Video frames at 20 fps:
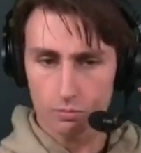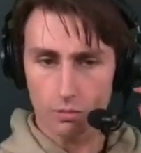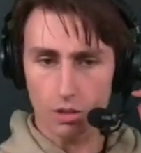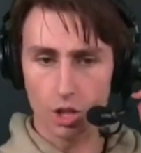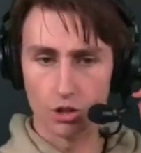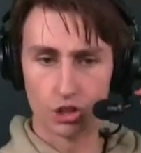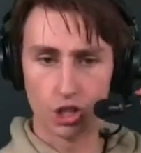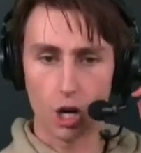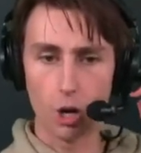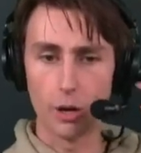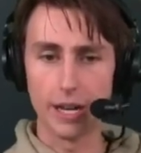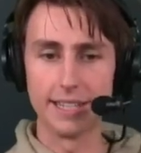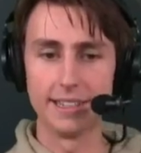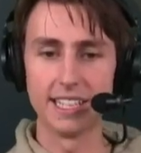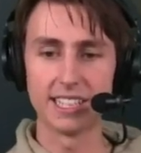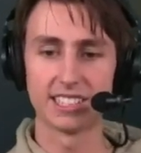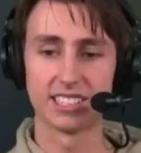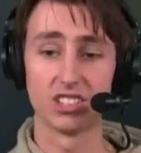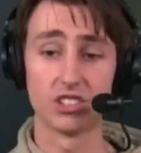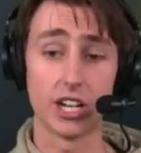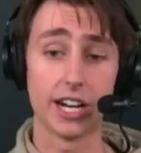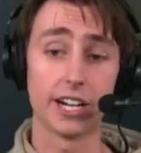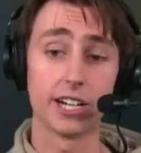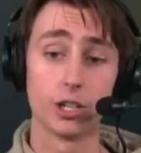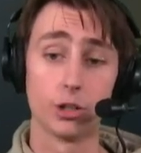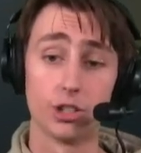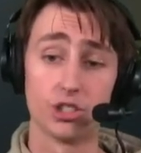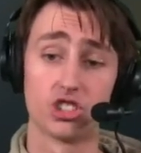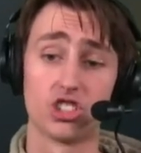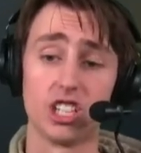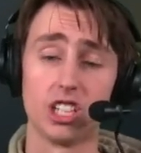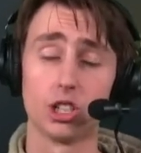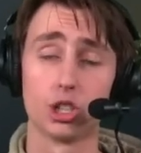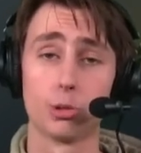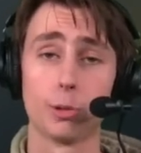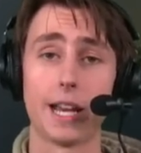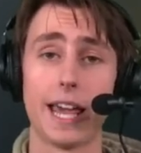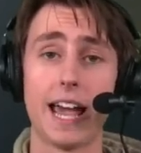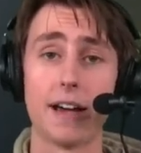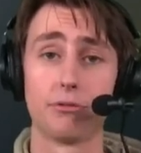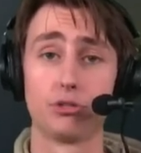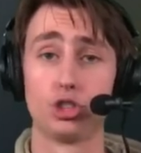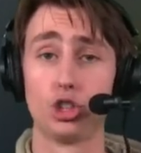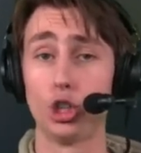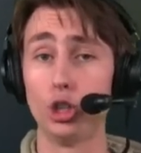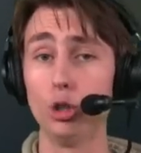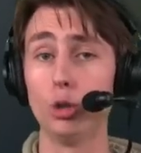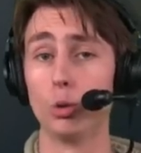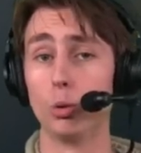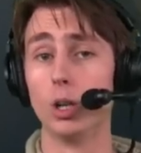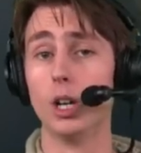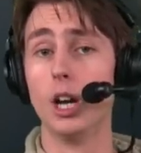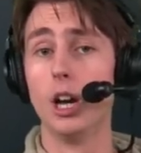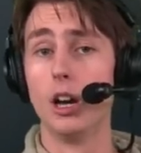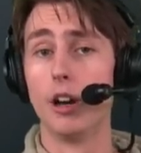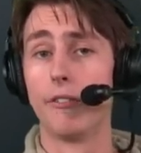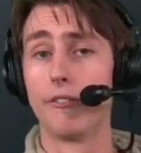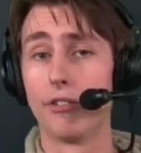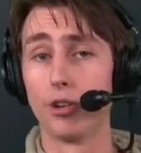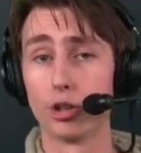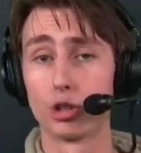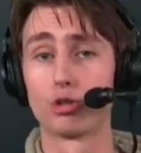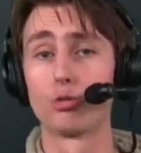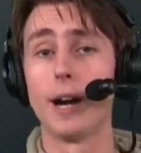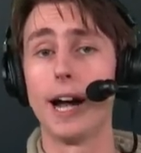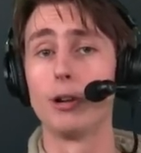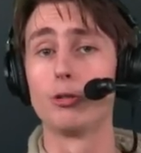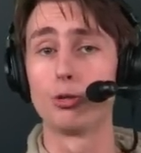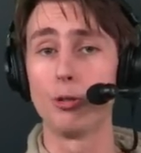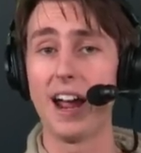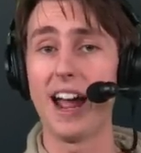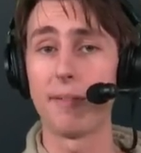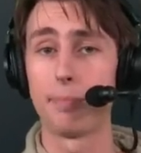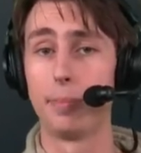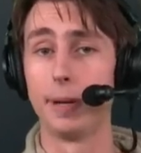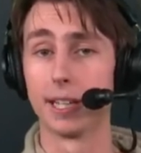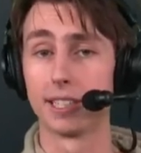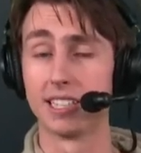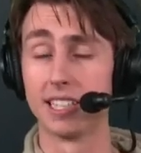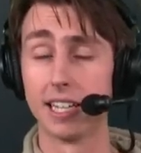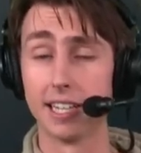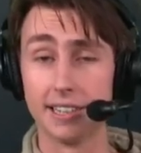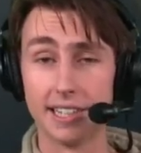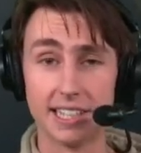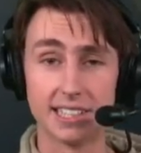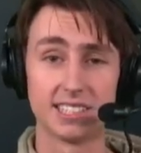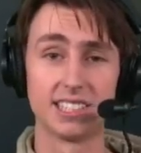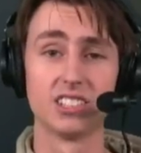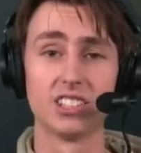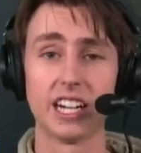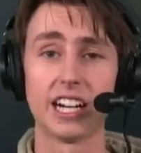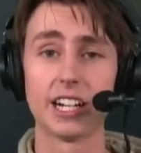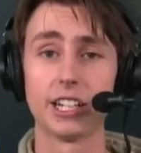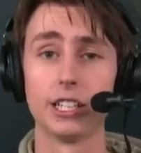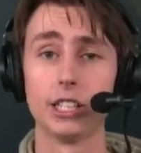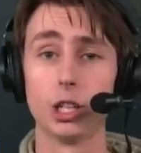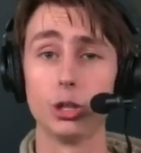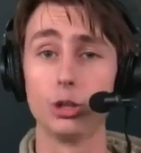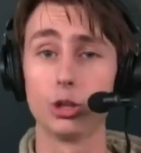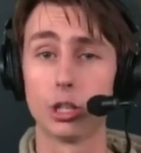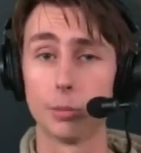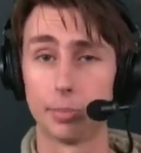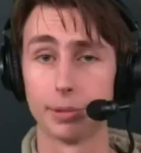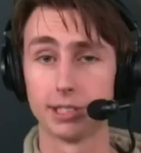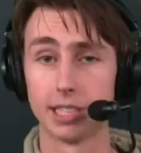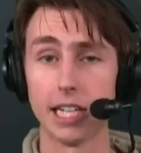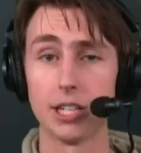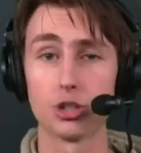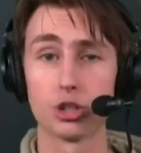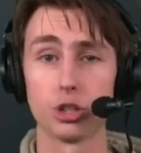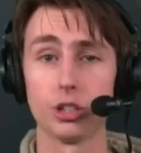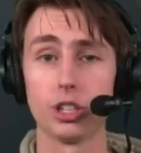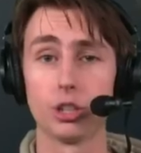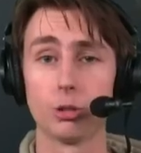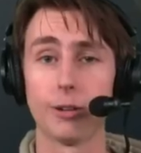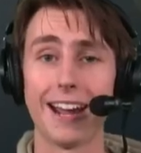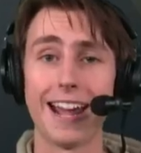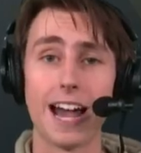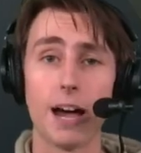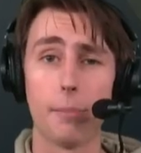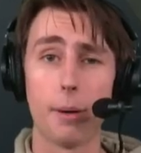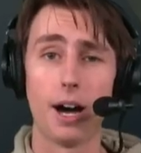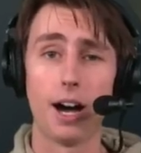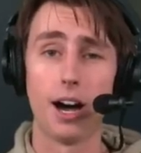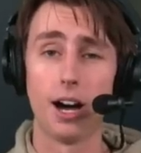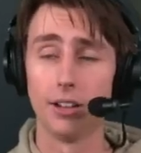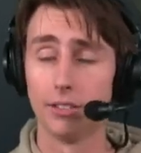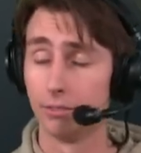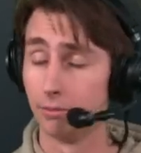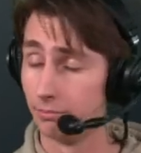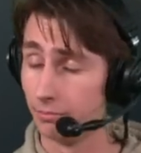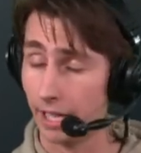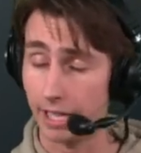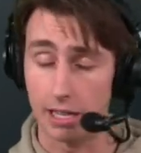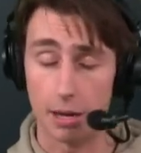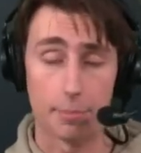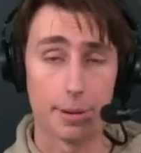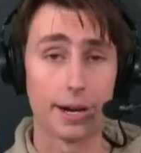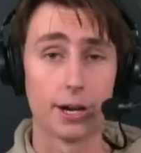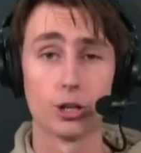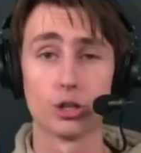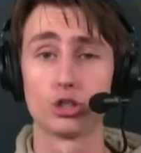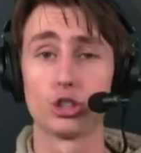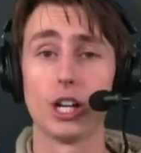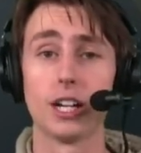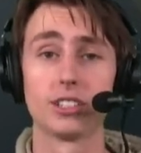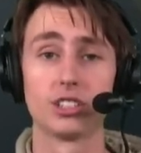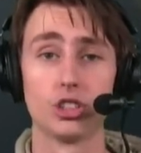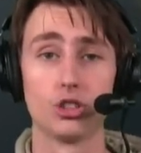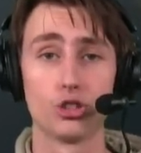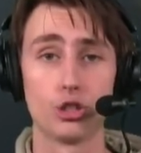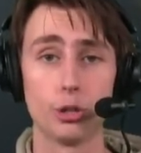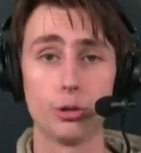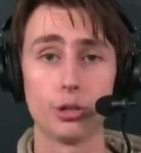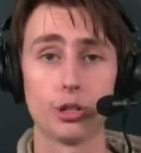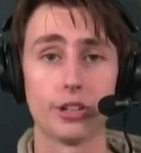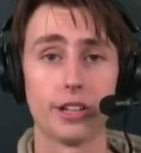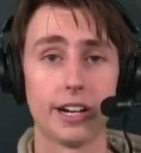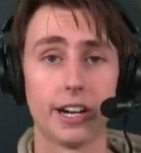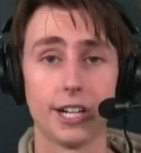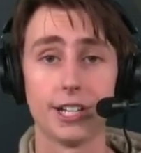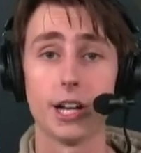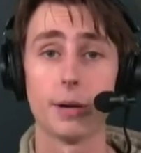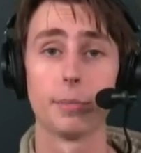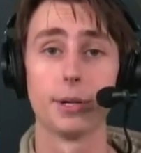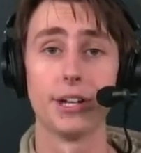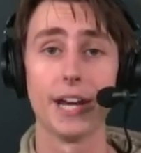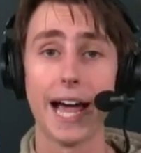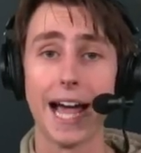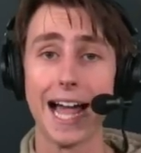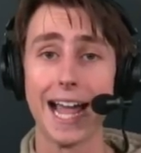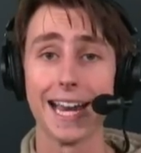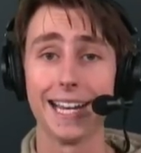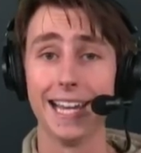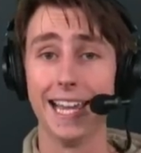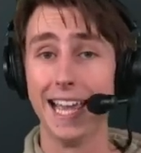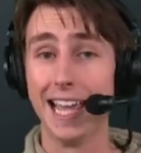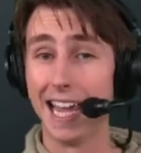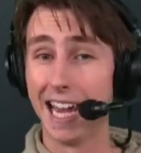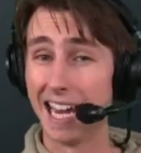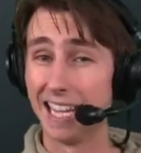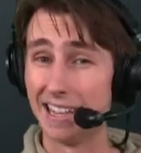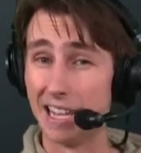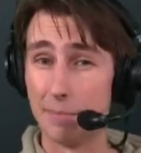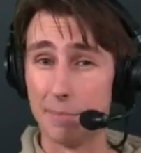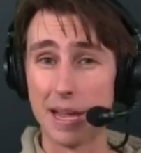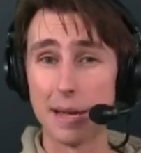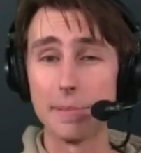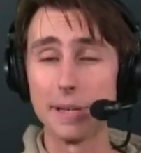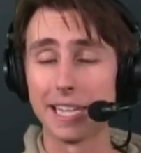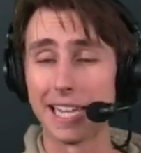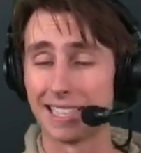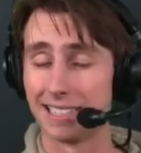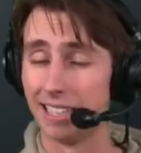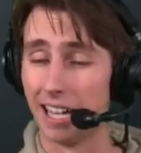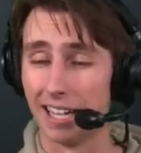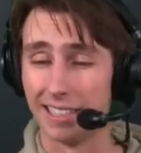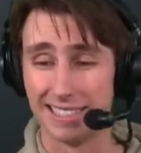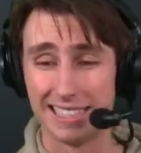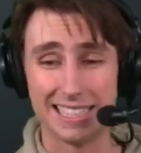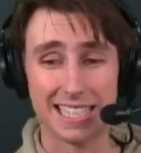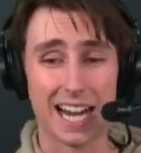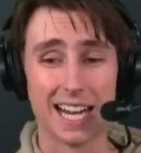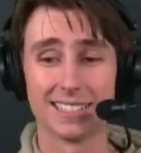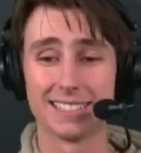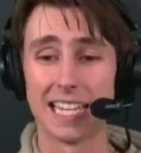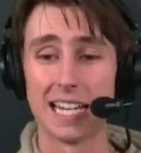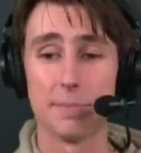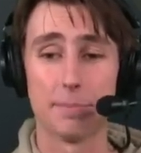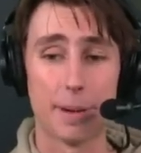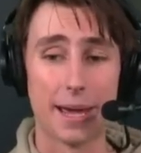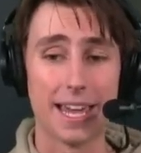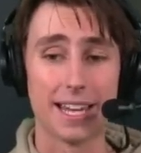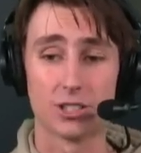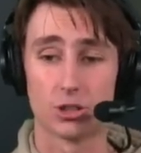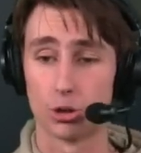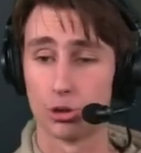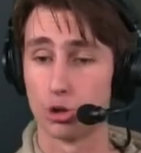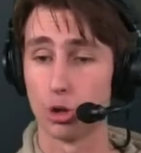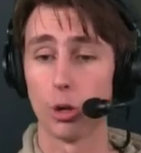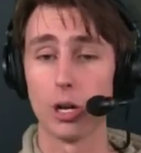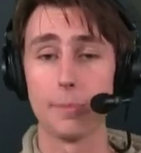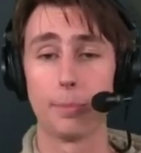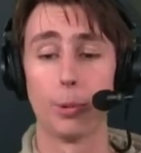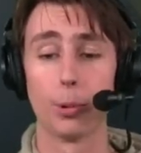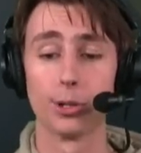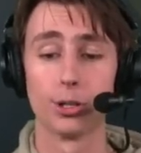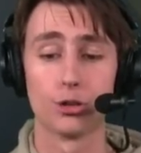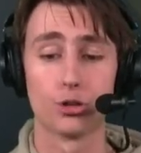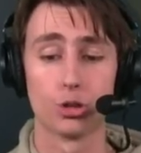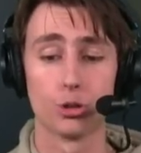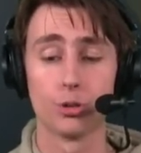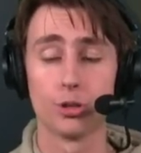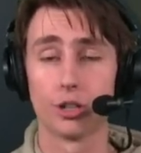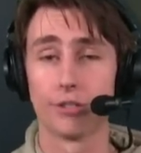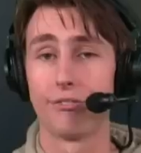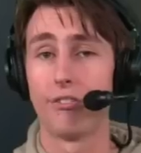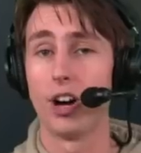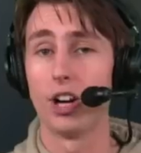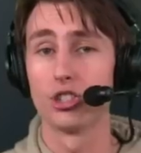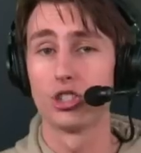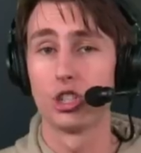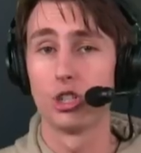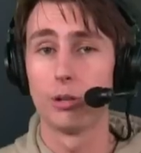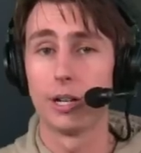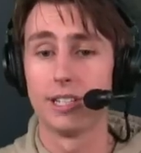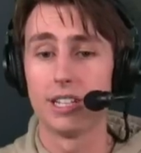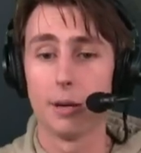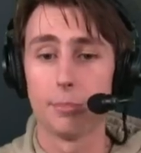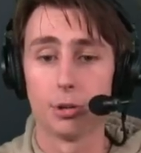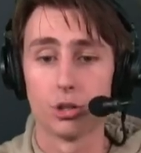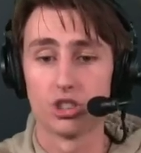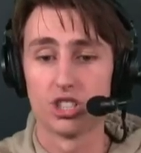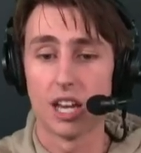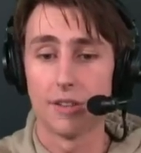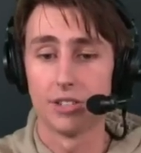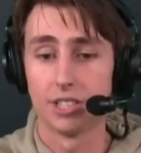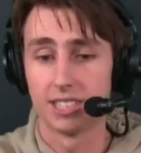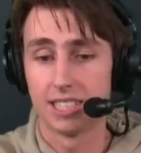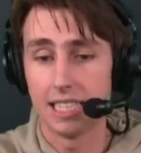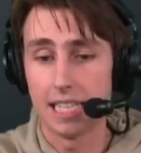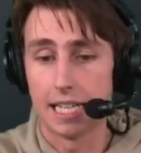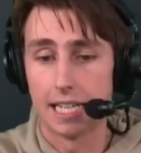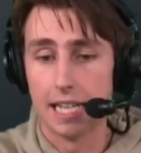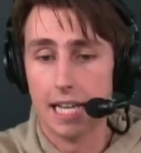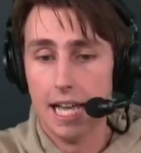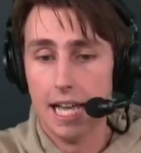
So in this scenario, the Steelers would have two first-round draft picks, and in this scenario, you could potentially grab like a Paris Johnson Jr. there at number 9, and then maybe like a Deontay Banks or Joey Porter Jr. falls to you at number 17.